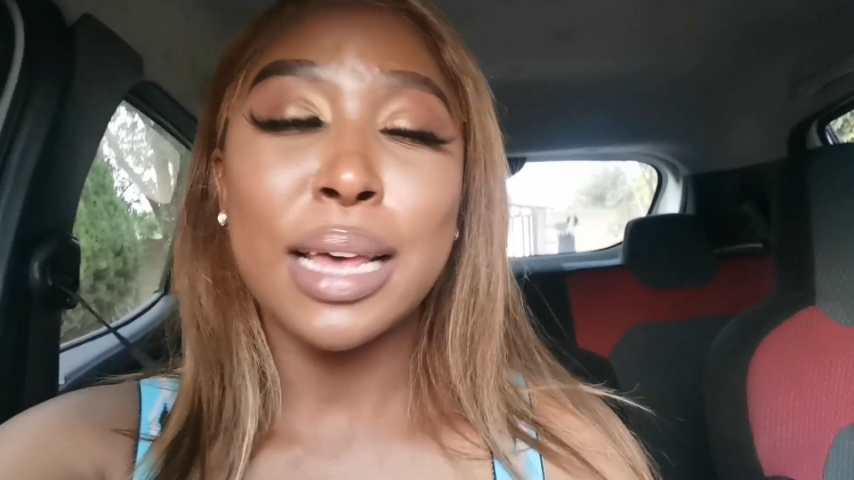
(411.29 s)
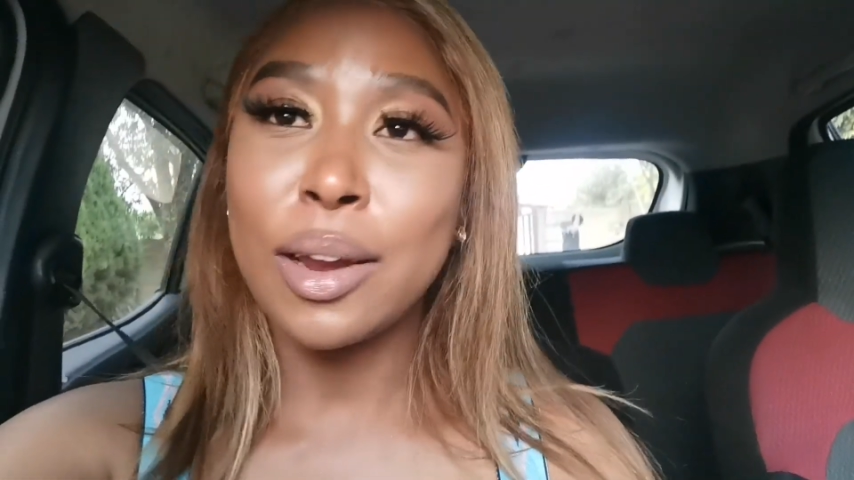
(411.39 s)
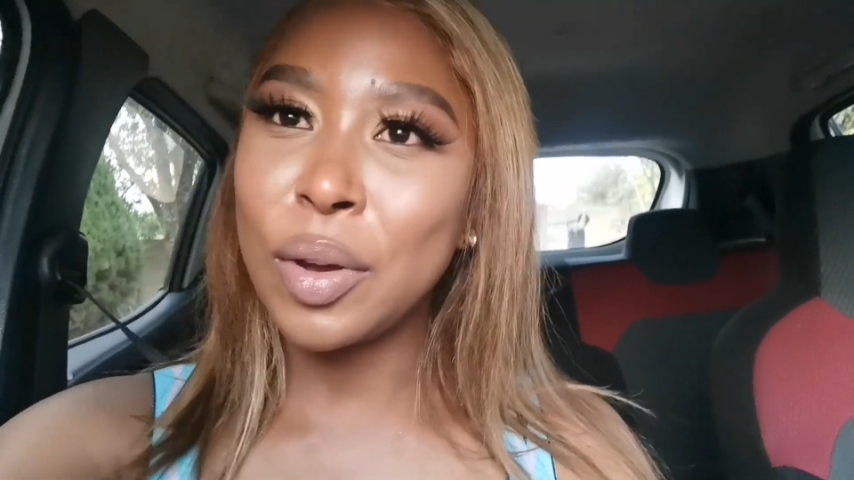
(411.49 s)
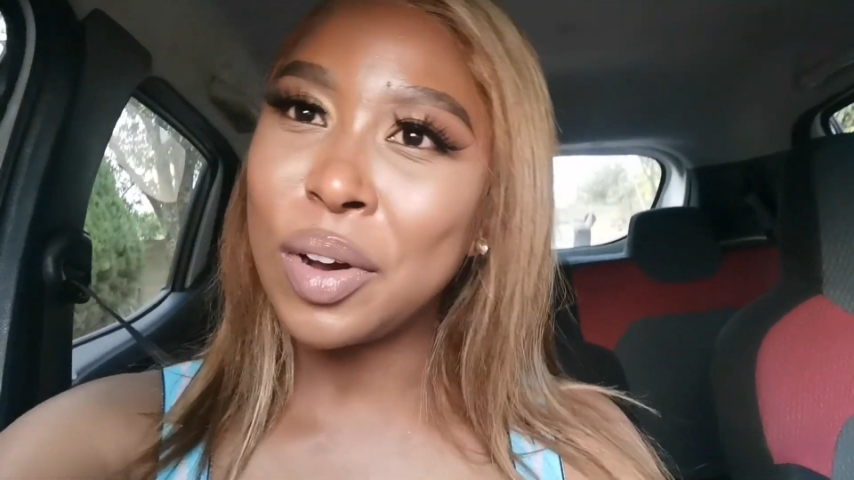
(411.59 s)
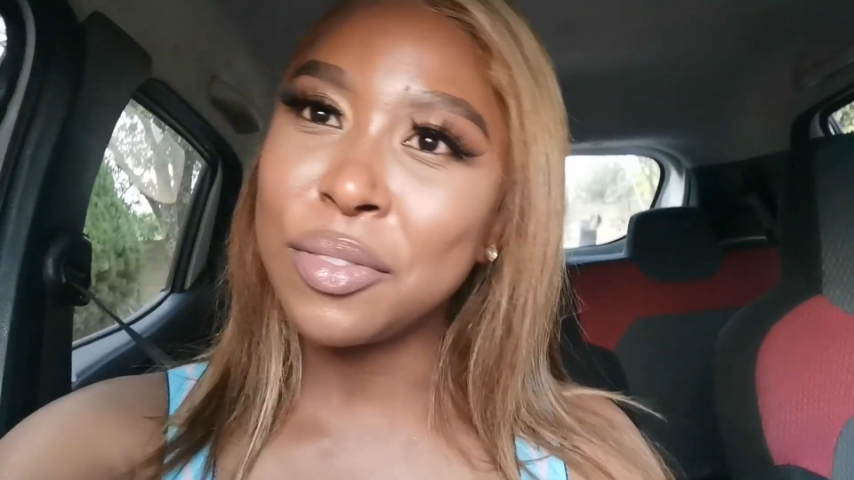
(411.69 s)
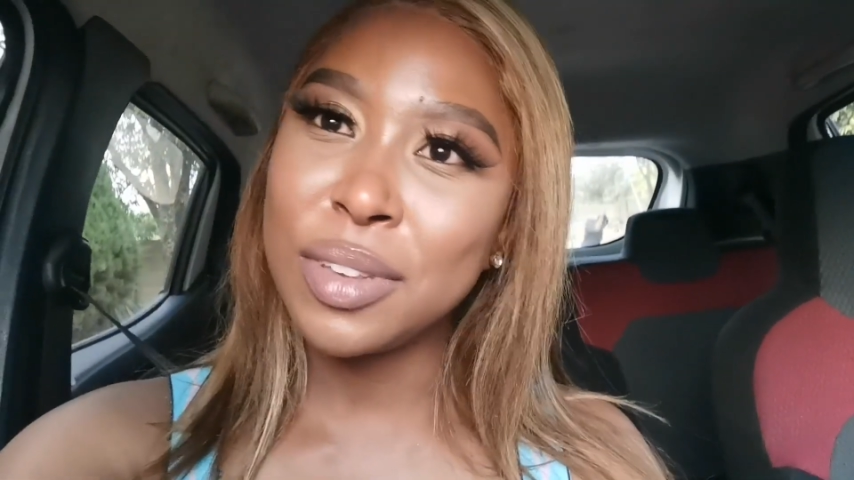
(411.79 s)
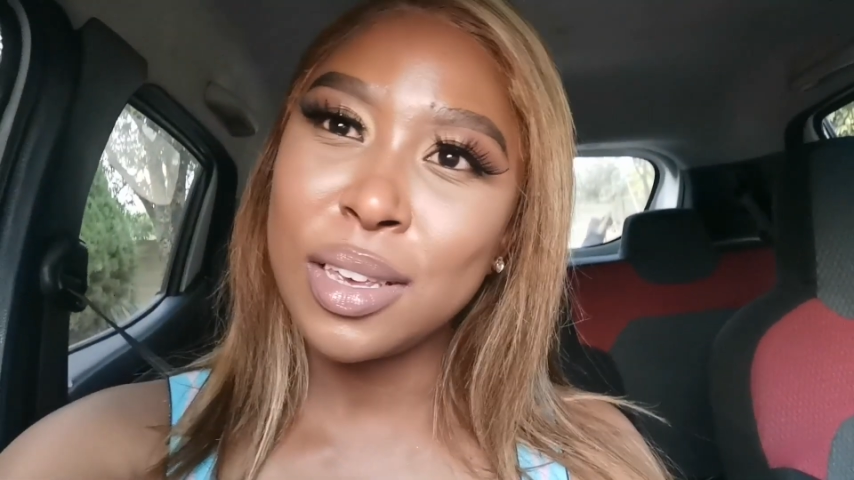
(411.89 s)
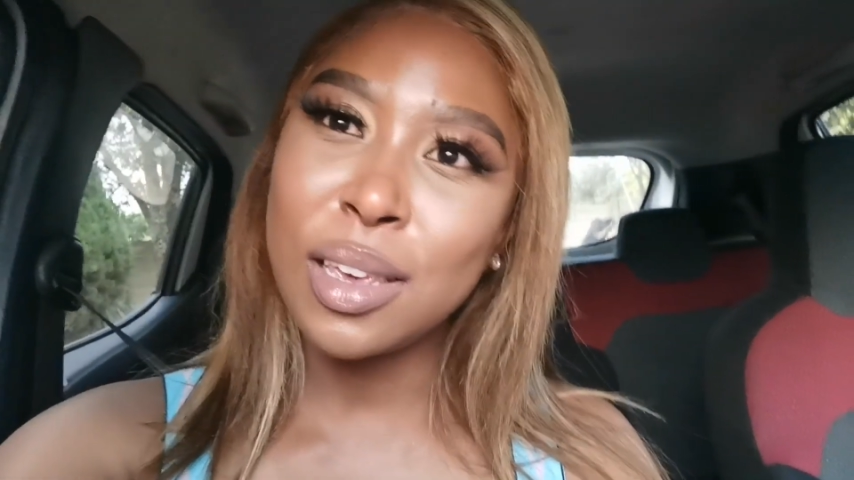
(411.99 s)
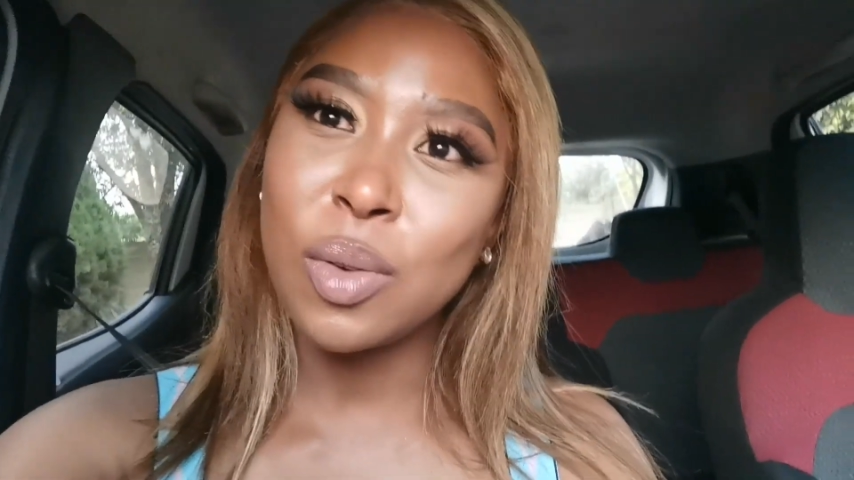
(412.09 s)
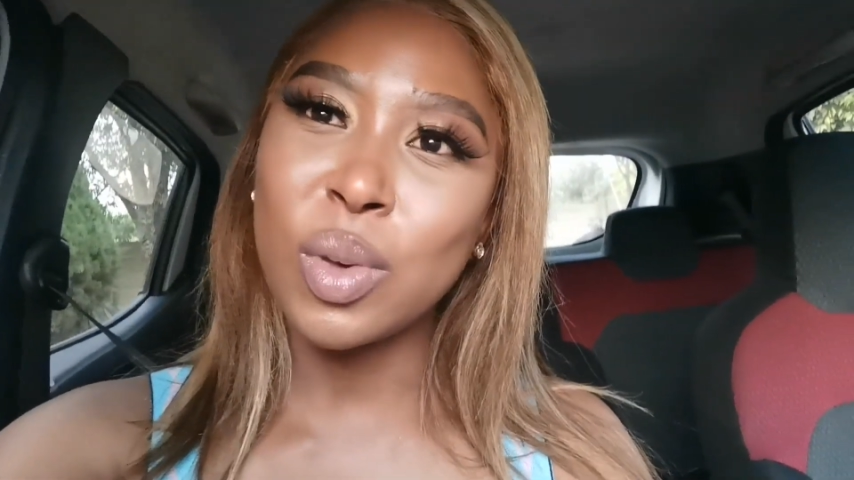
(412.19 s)
had
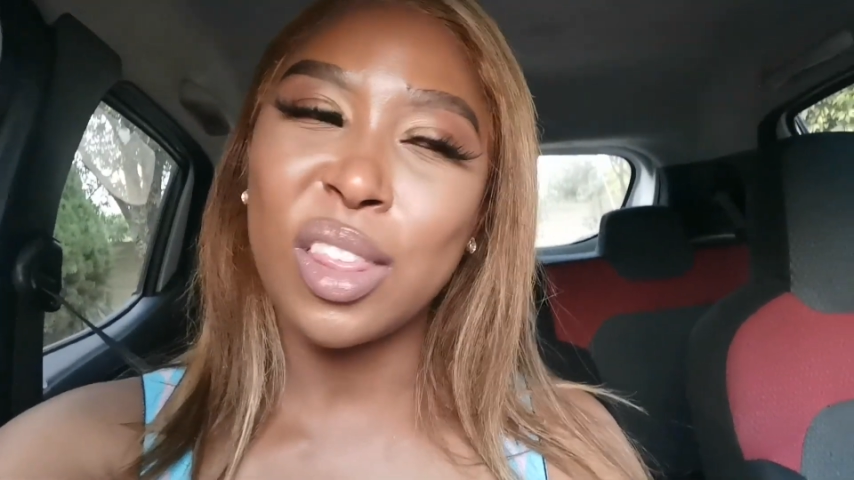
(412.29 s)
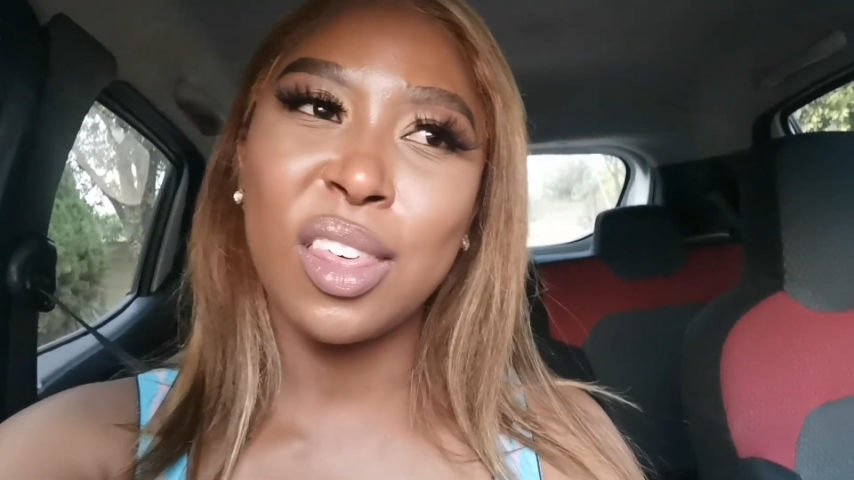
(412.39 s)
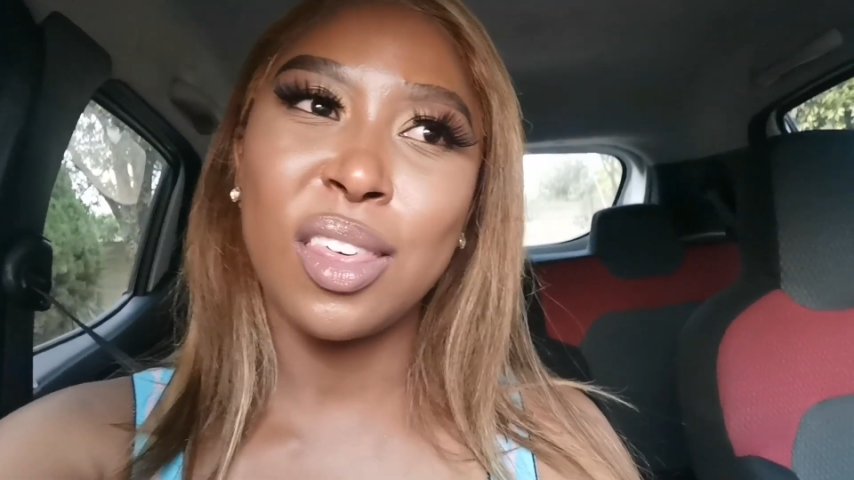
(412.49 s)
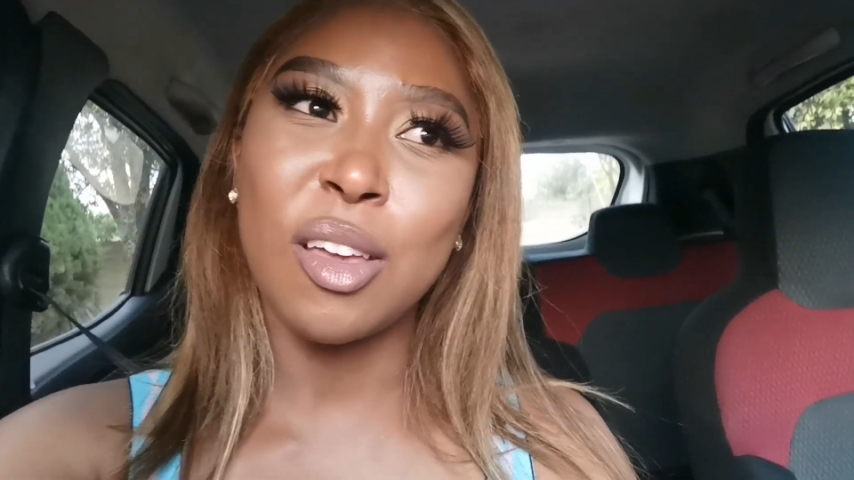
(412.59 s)
coffee with